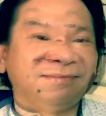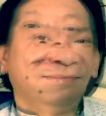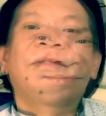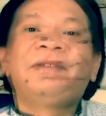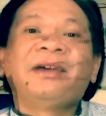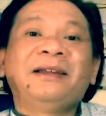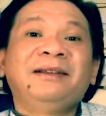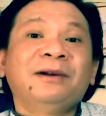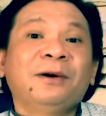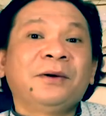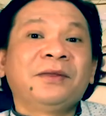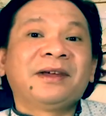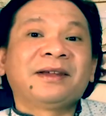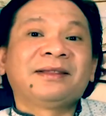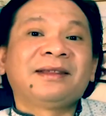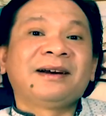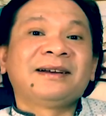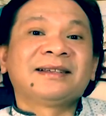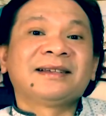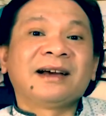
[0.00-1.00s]
They know that
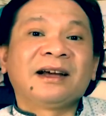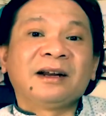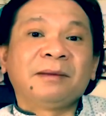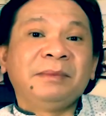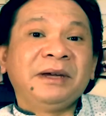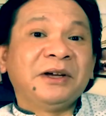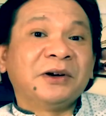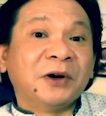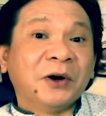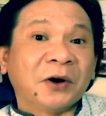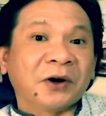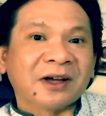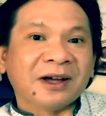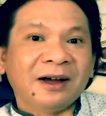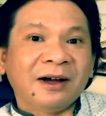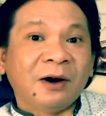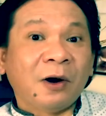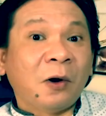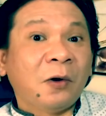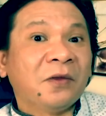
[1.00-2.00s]
there's gonna be hook.
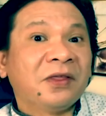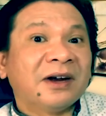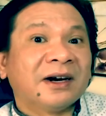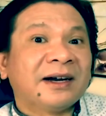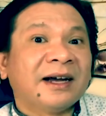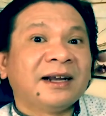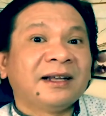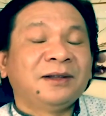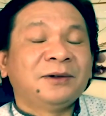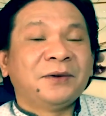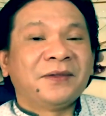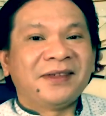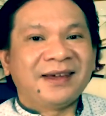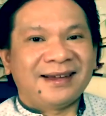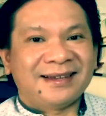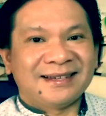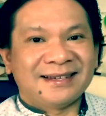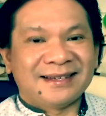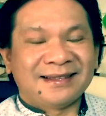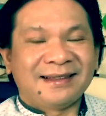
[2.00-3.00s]
Oh, they're gonna do
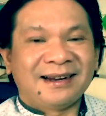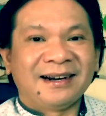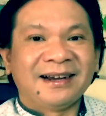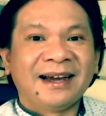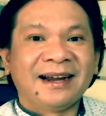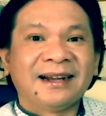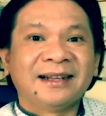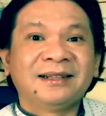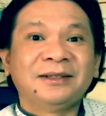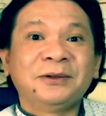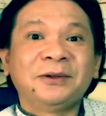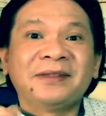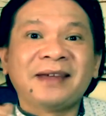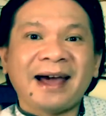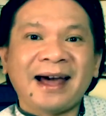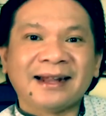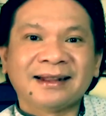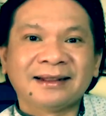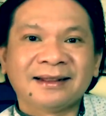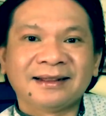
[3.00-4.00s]
this, they're gonna do
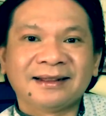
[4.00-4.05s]
that.